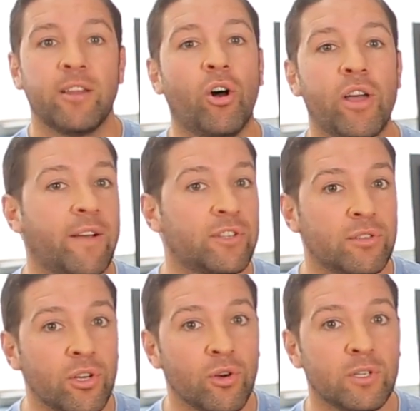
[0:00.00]
Now all you have
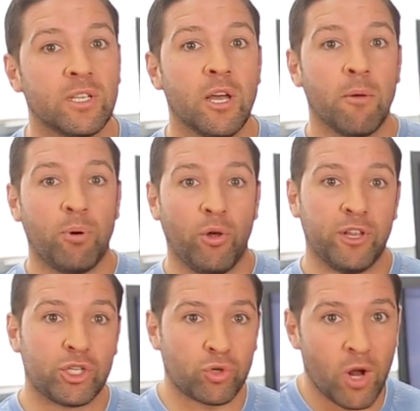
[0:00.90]
to do is pull
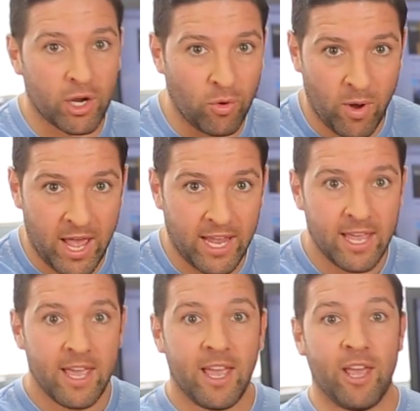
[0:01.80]
the truck
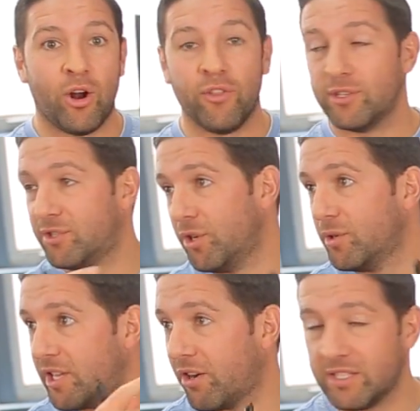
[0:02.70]
away, and all those
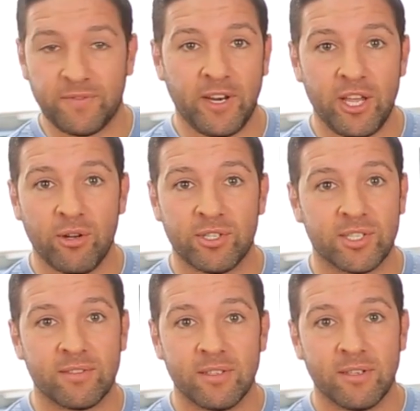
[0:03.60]
dudes that are in this video
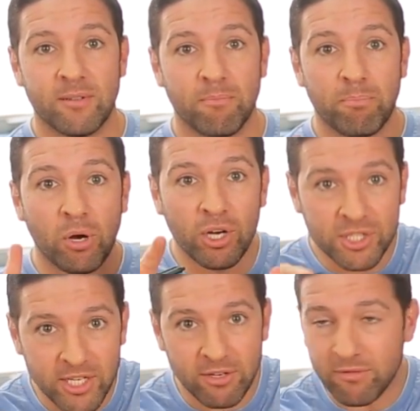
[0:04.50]
just
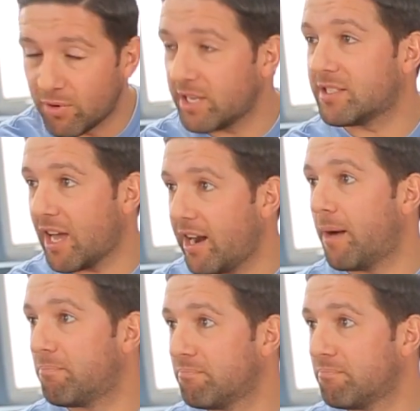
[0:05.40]
push it right side up.